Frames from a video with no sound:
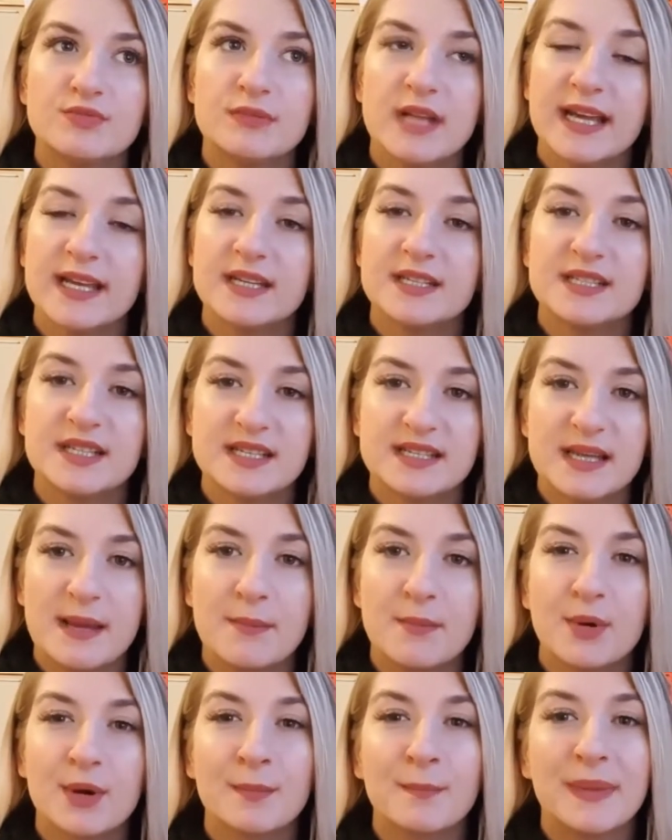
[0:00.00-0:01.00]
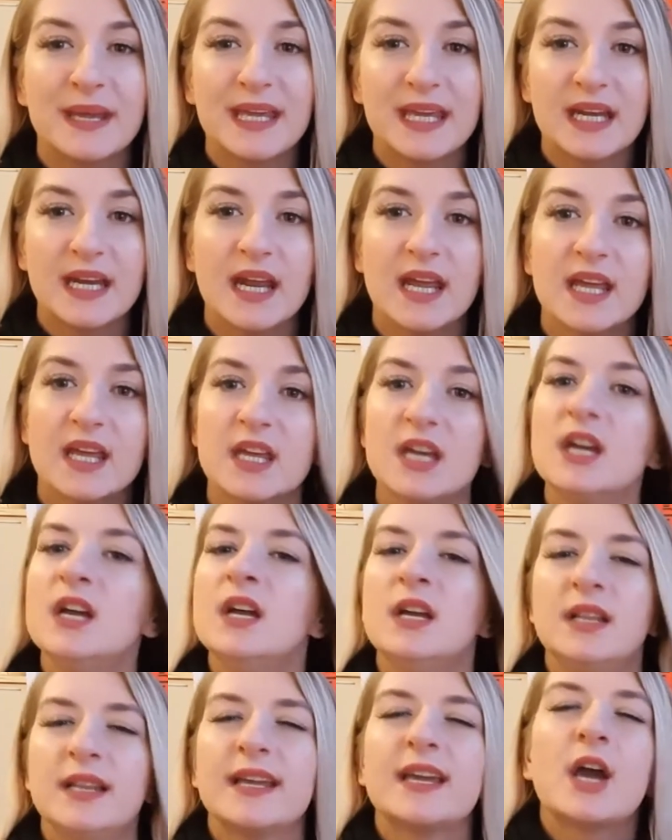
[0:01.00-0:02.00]
like December beginning,
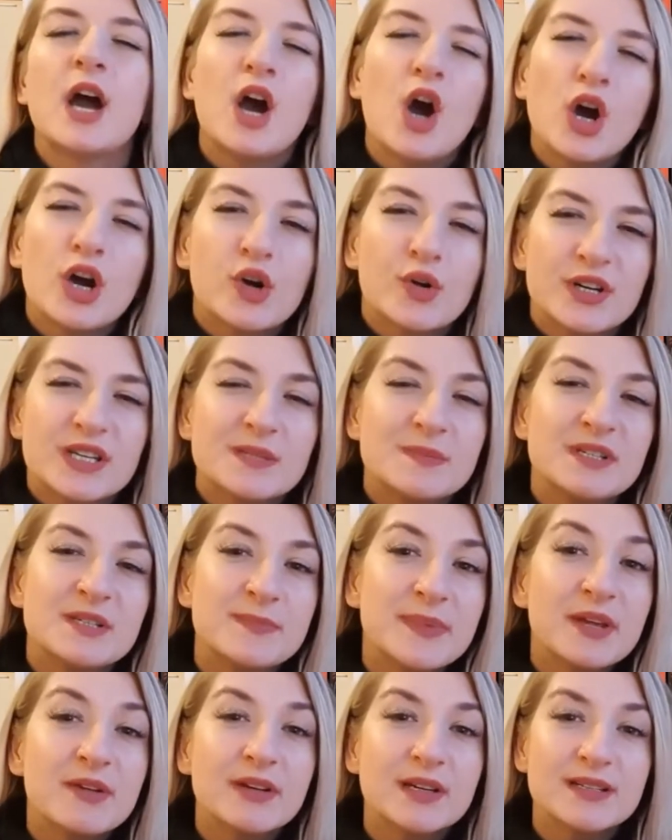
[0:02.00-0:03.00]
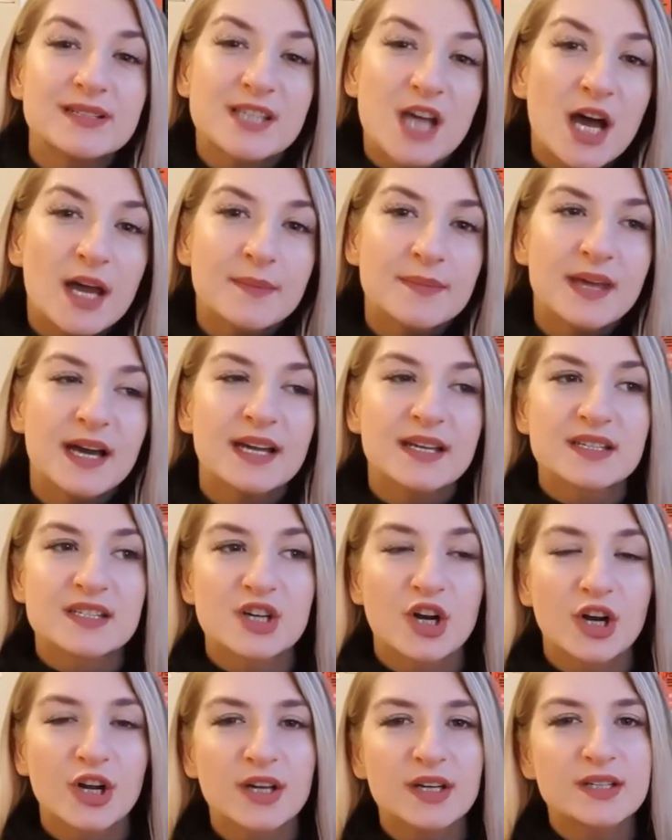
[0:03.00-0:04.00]
like Christmas period time that I
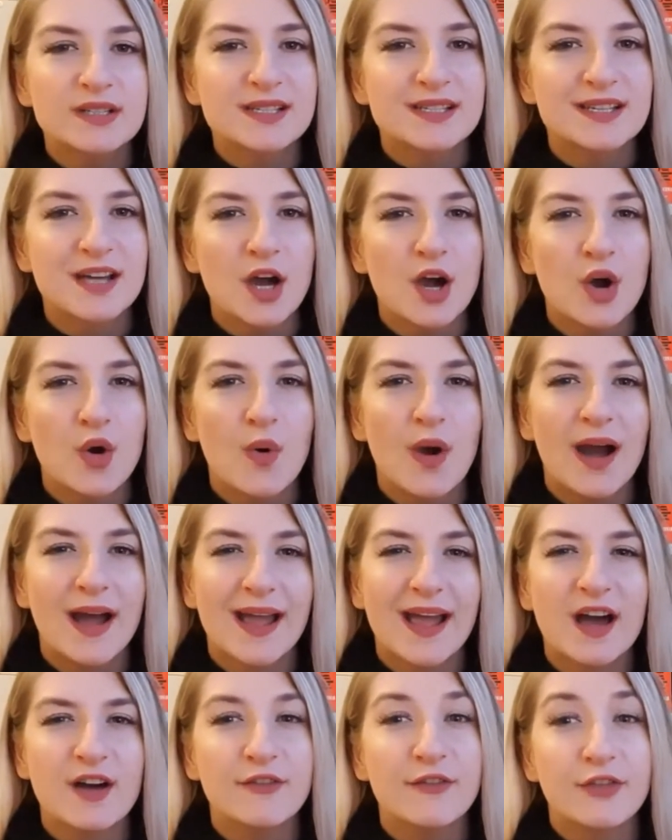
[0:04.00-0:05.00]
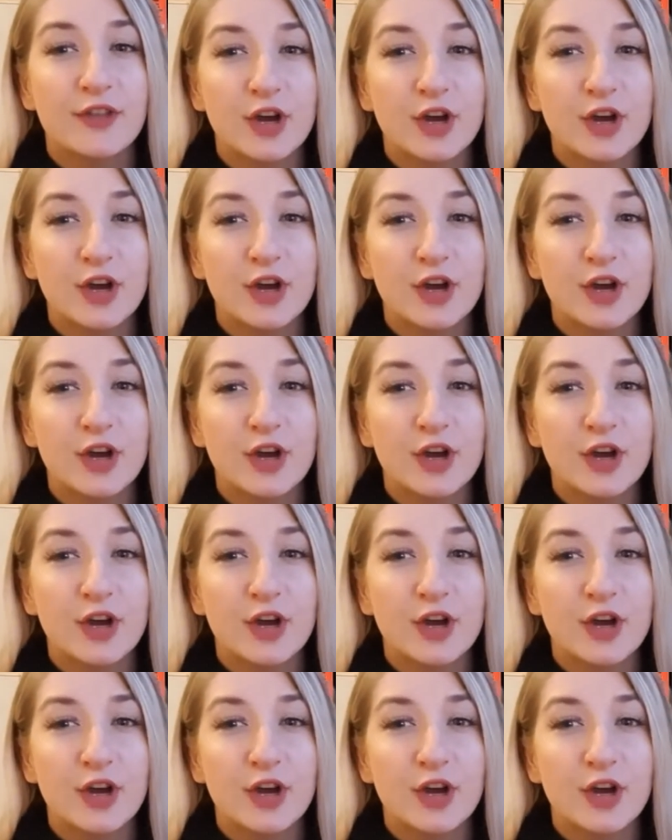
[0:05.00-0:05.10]
started. So I have